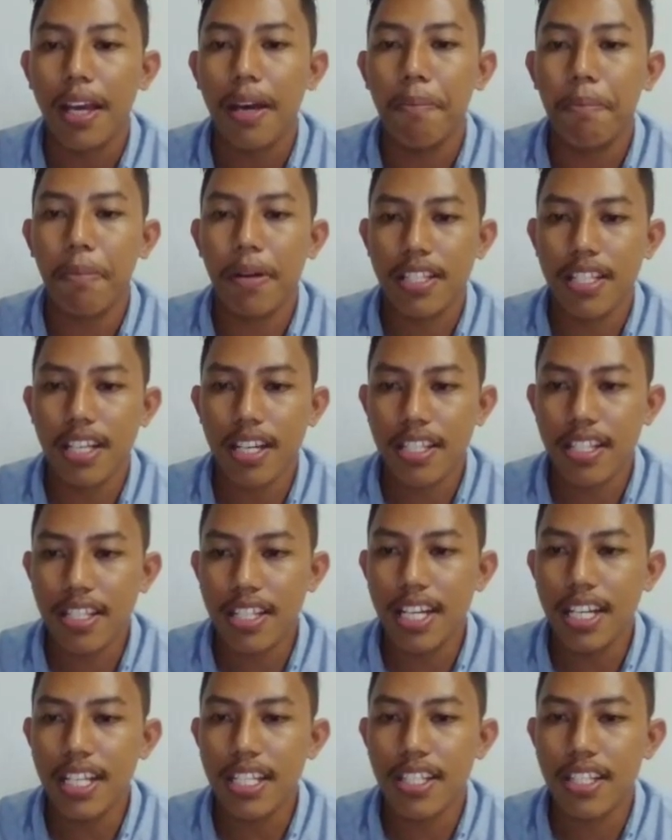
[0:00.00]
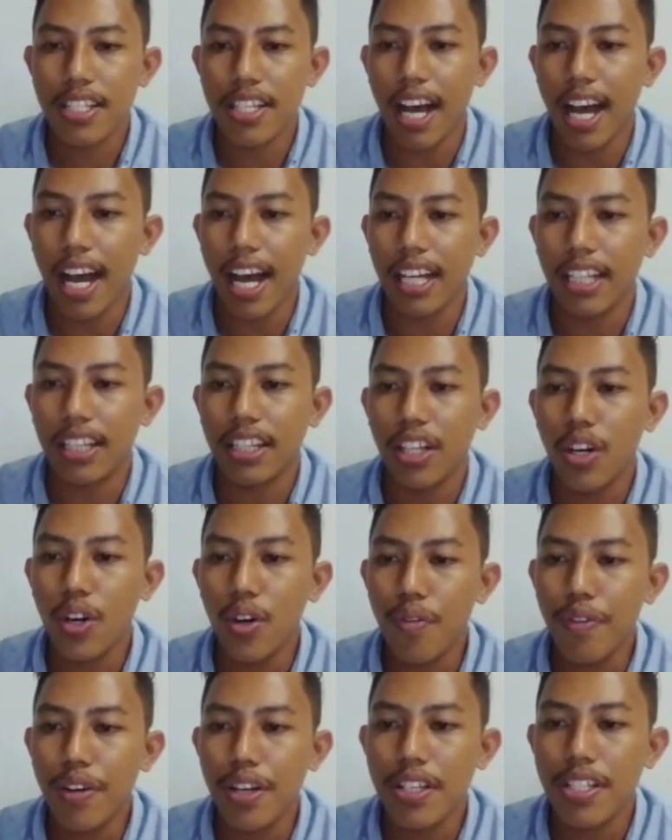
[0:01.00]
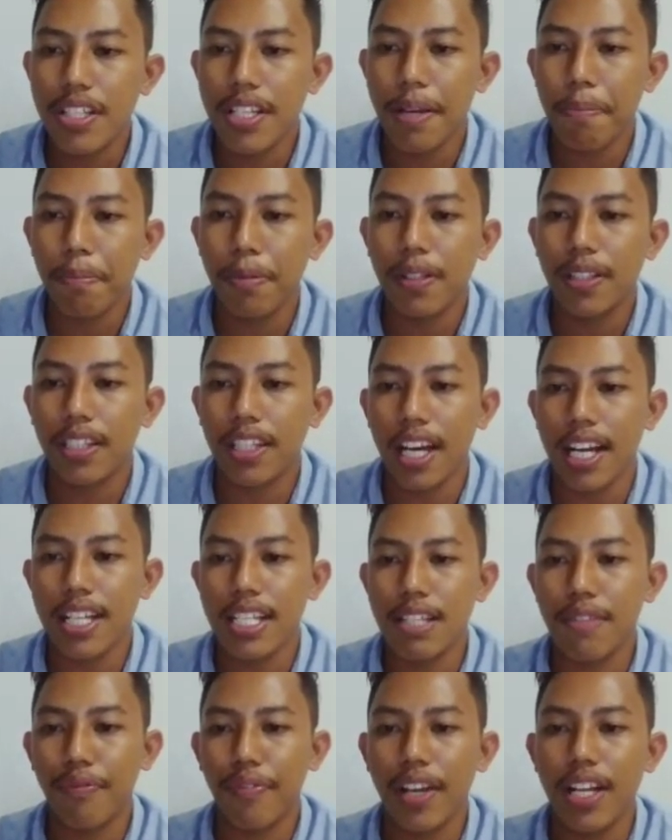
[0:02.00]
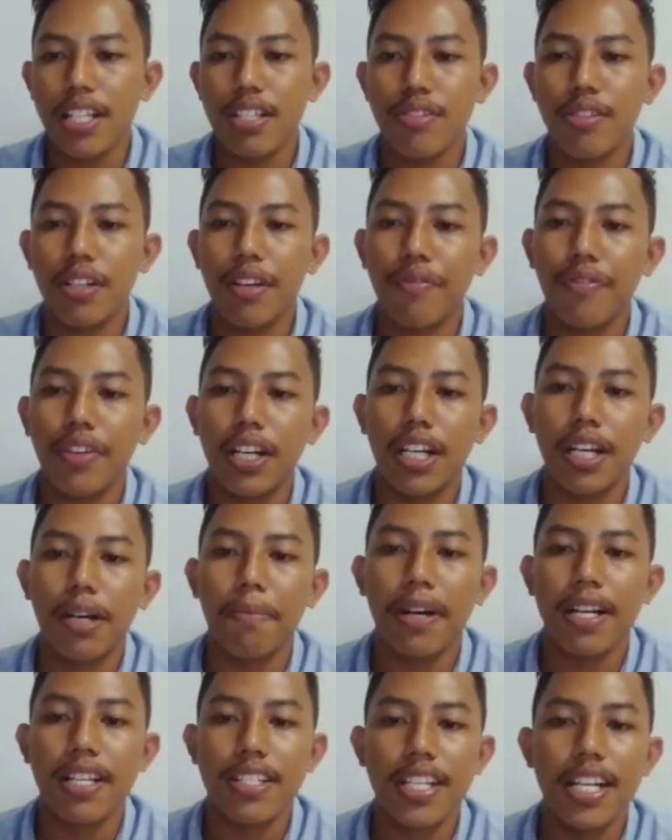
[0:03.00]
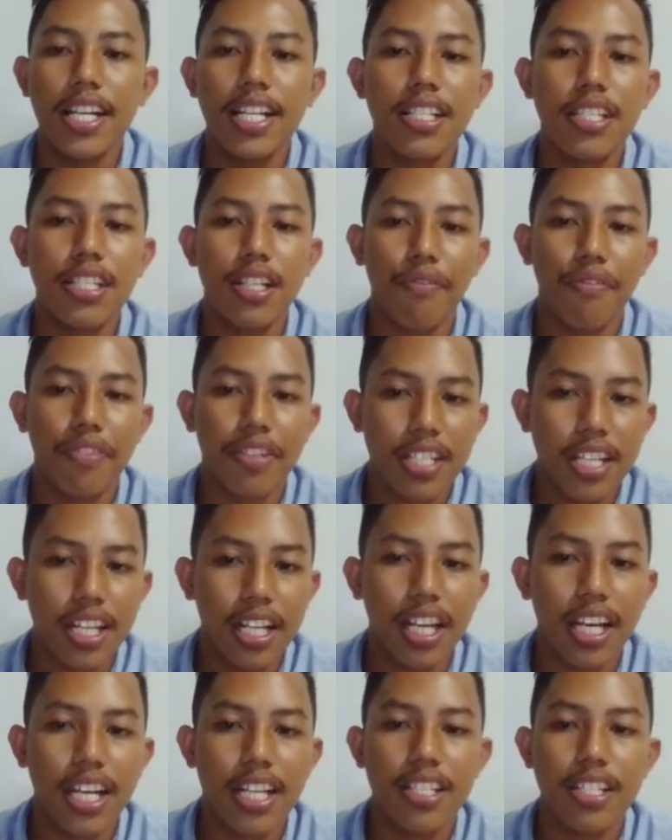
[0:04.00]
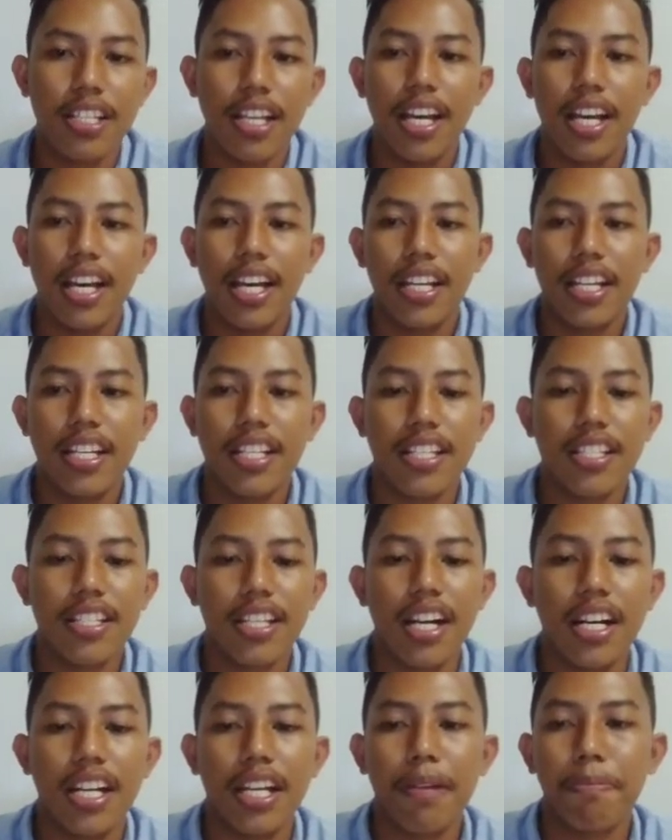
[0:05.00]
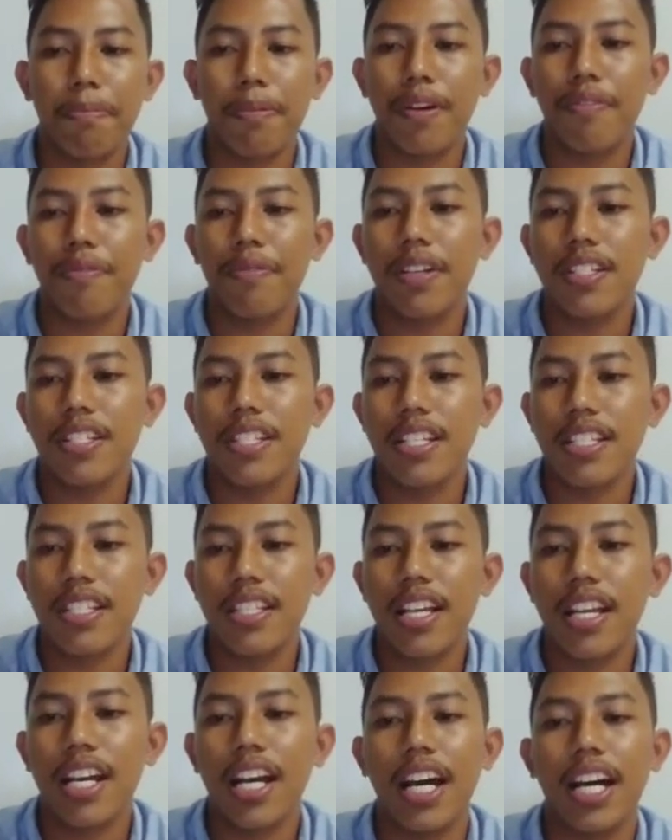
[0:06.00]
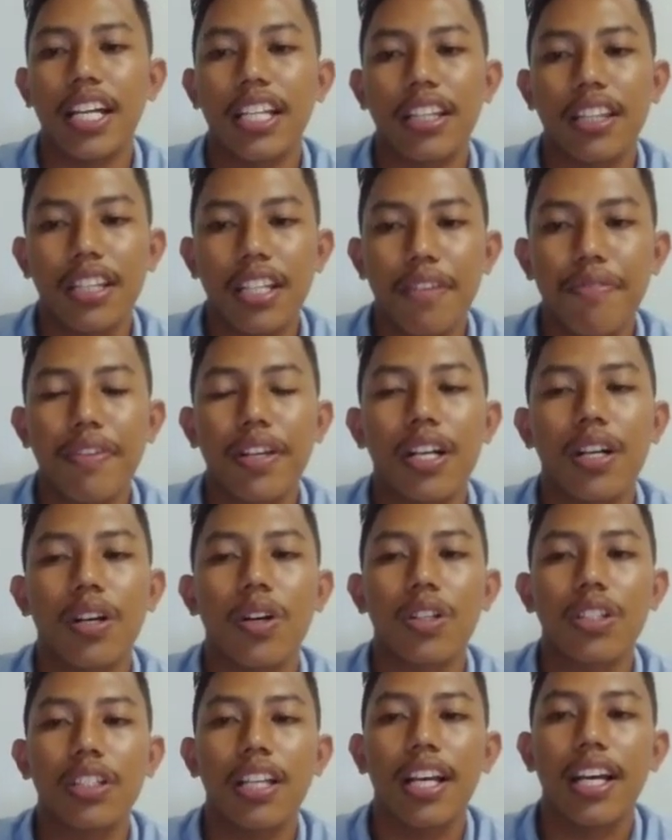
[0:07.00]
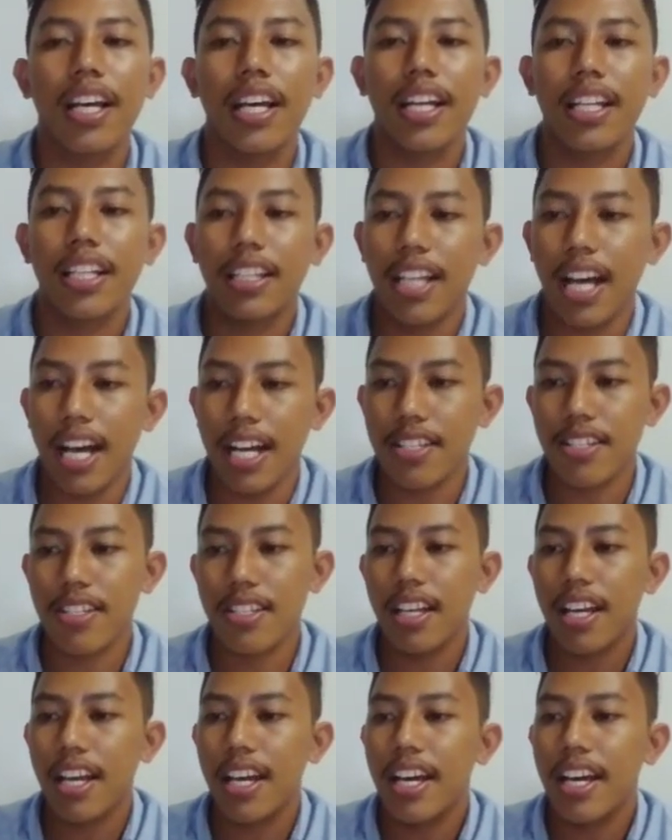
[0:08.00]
but success at over simple tasks fails to develop a sense of resilience necessary for persisting at difficult tasks.